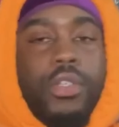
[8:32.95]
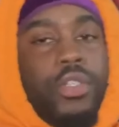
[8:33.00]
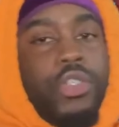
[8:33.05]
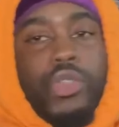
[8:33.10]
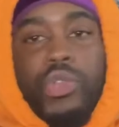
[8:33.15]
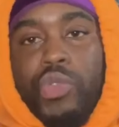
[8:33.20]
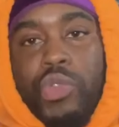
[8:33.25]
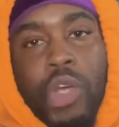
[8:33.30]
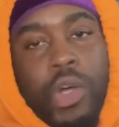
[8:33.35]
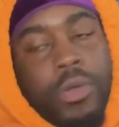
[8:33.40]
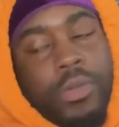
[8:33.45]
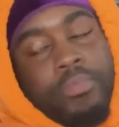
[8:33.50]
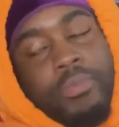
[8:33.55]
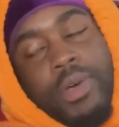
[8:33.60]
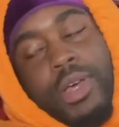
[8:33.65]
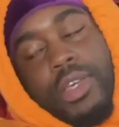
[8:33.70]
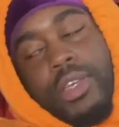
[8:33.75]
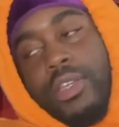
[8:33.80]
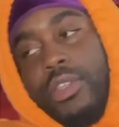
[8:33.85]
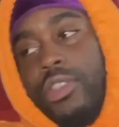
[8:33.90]
You
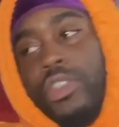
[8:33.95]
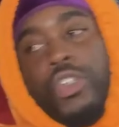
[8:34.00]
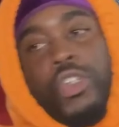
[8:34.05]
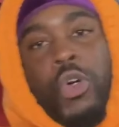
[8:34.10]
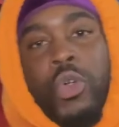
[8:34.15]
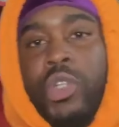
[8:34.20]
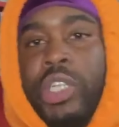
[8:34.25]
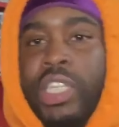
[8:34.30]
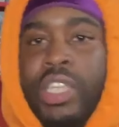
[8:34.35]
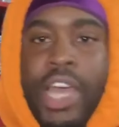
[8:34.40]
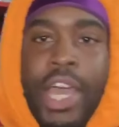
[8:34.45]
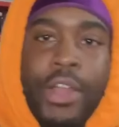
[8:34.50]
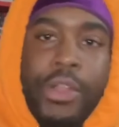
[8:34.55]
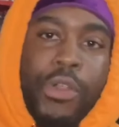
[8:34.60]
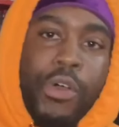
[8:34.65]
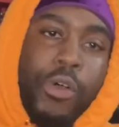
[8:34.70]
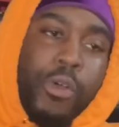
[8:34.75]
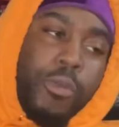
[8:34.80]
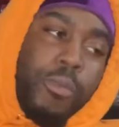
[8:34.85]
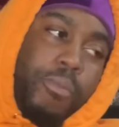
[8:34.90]
don't need that at
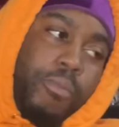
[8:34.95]
all.